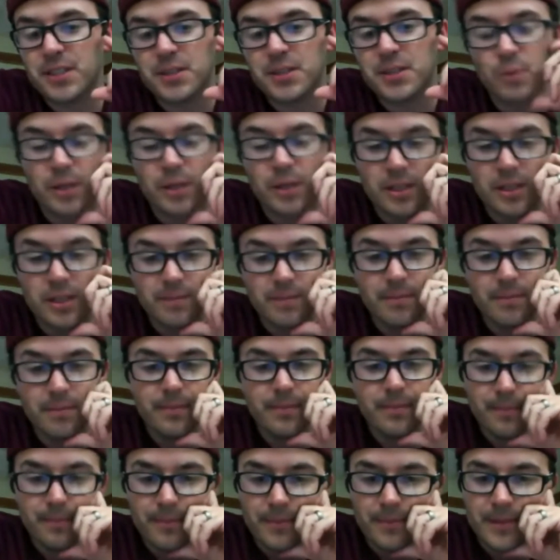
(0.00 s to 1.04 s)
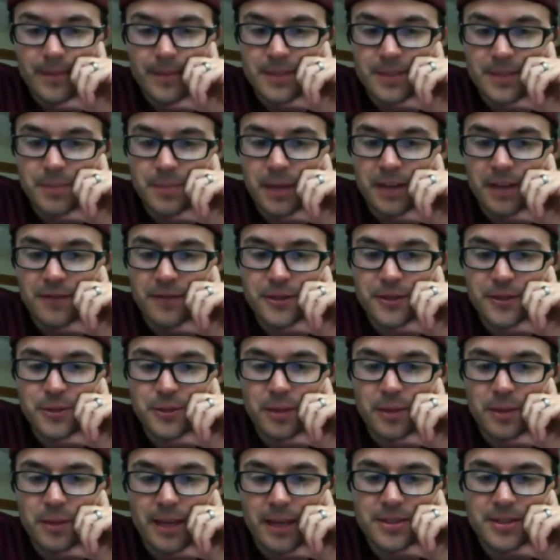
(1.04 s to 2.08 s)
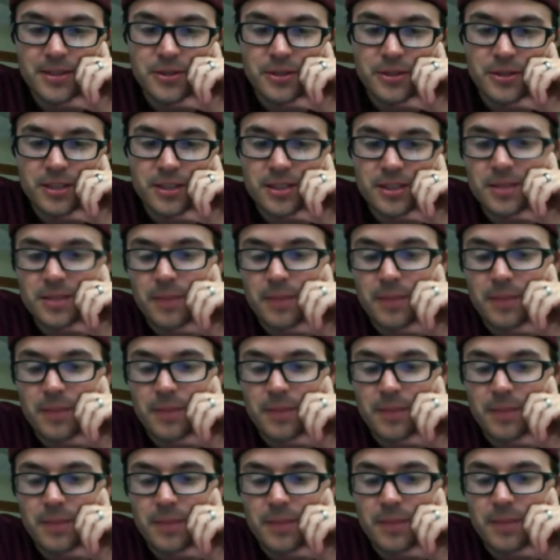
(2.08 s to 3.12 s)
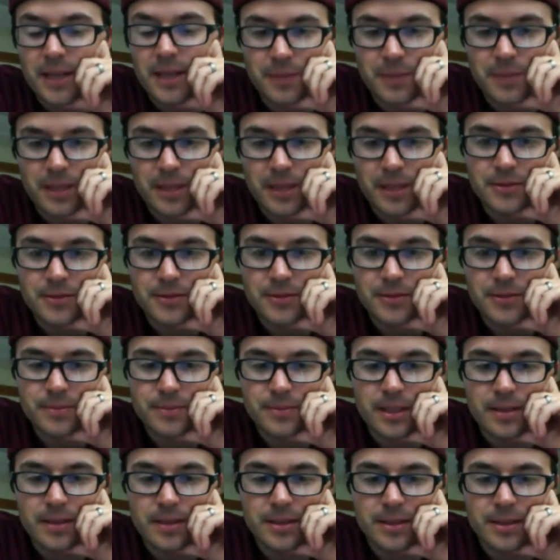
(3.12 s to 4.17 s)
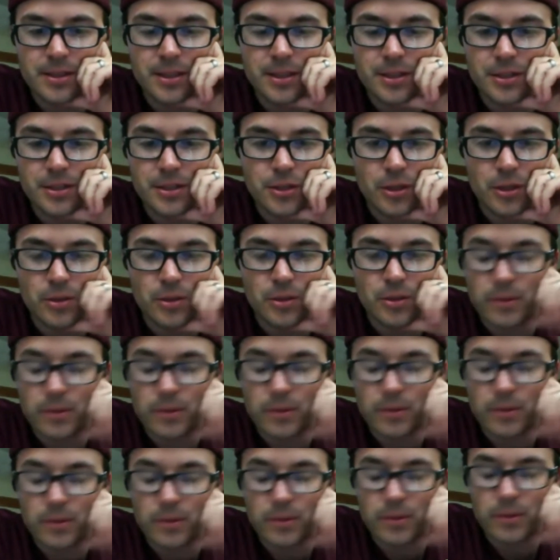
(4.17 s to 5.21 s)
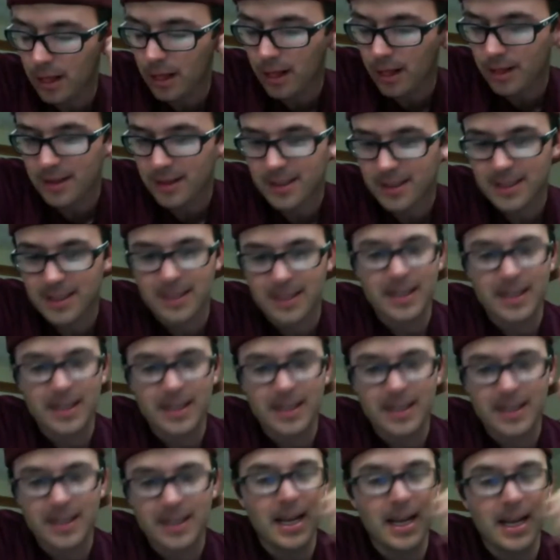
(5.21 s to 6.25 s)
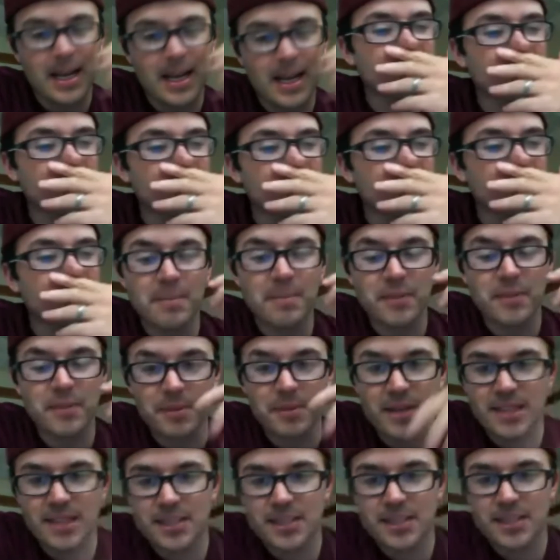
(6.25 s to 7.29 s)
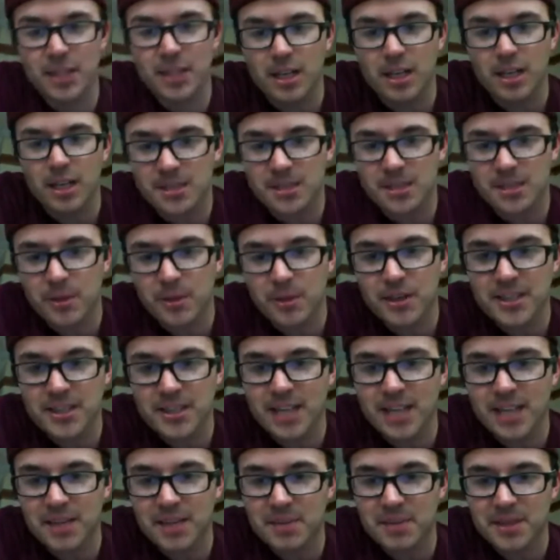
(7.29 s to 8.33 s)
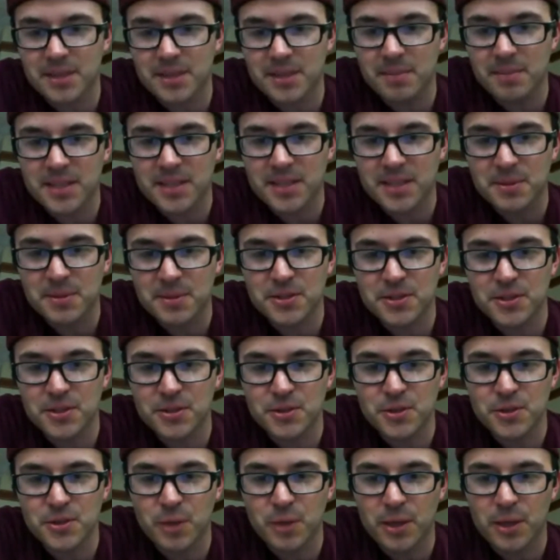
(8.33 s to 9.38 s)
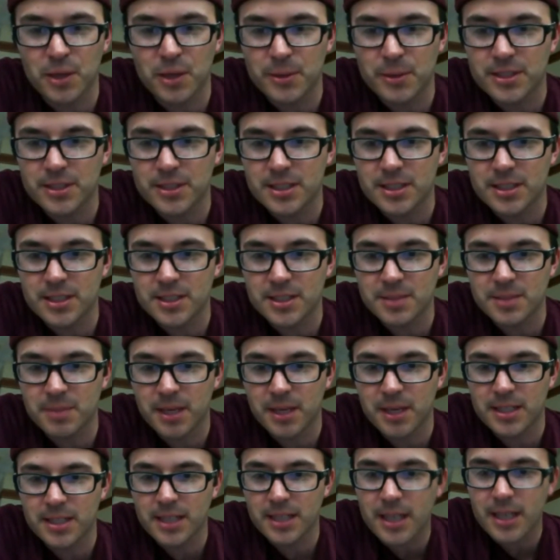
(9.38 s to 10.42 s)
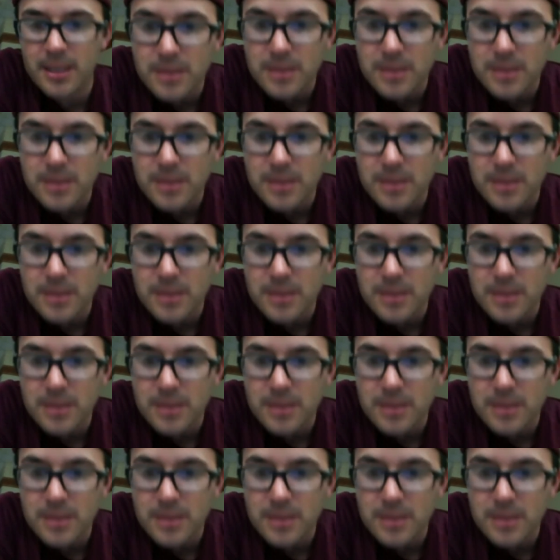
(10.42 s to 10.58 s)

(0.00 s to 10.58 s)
Each one of them is paid for each one of my students to buy some books for my classroom. Yeah, it's such a joke, and I probably should stop there because I saw somewhere in this document that I'm not supposed to use swear words in this podcast.